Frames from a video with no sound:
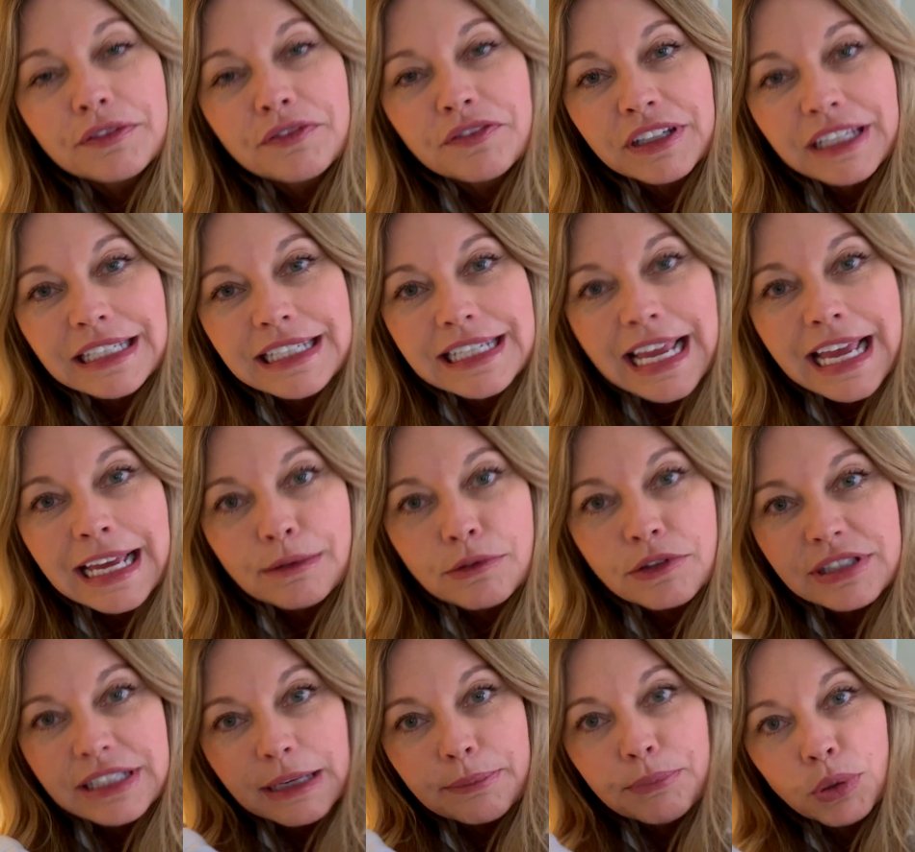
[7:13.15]
feet yet,
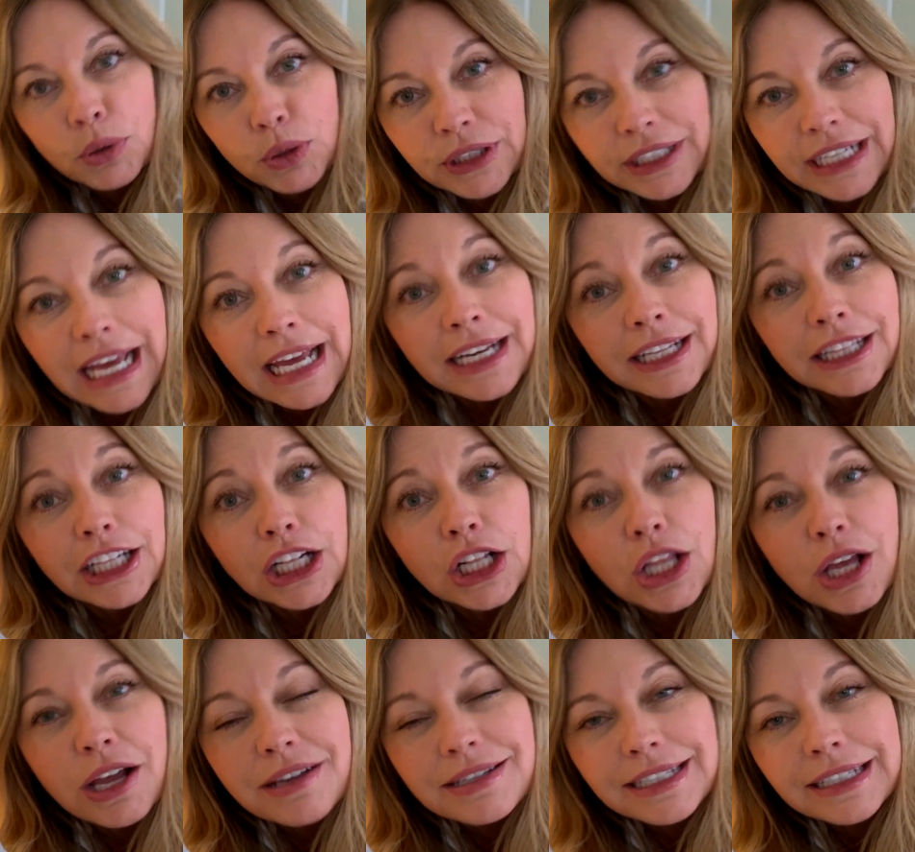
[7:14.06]
because I pulled it out of the
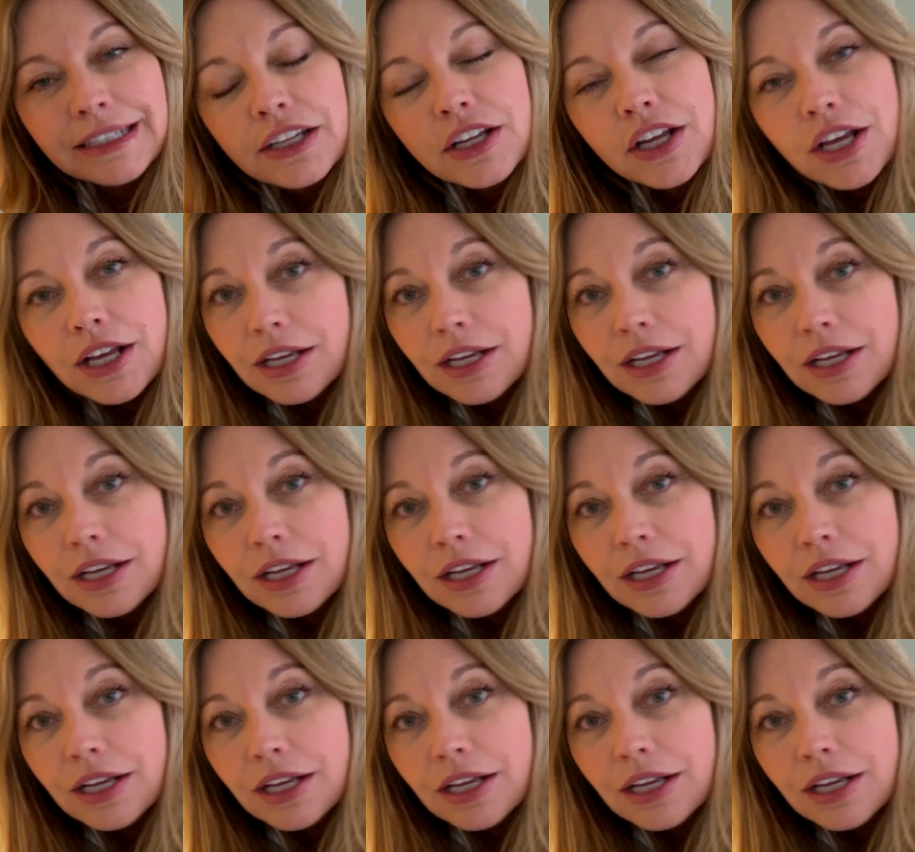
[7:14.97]
closet